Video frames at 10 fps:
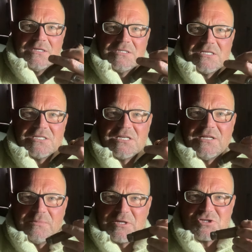So there's a
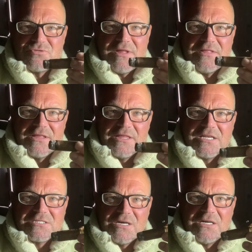little bit of strength in this,
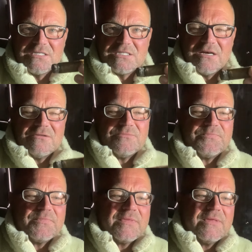guy. So
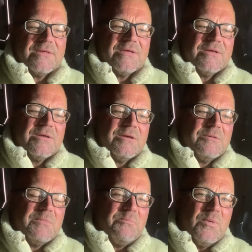
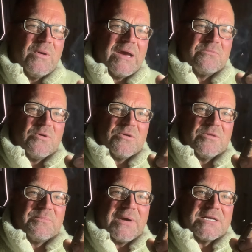my boy had one on the
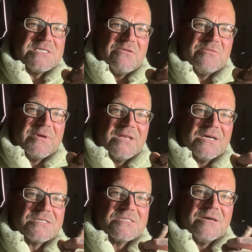patio with me
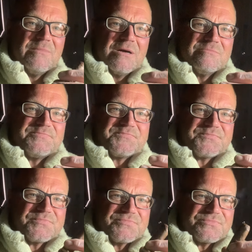last summer,
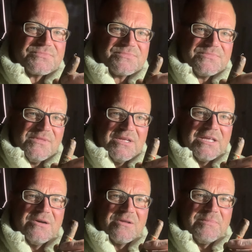and he
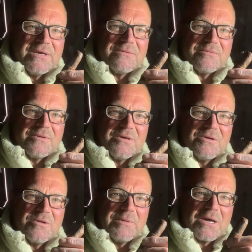got a bit
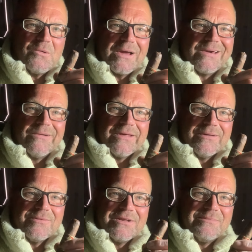quick on it,
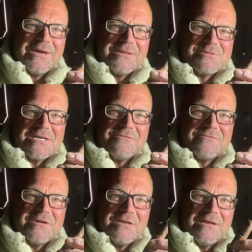and he made himself
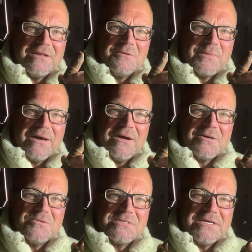feel a little bit
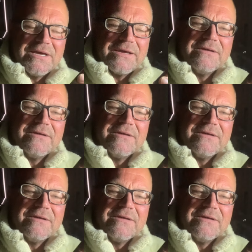Uncle Dick.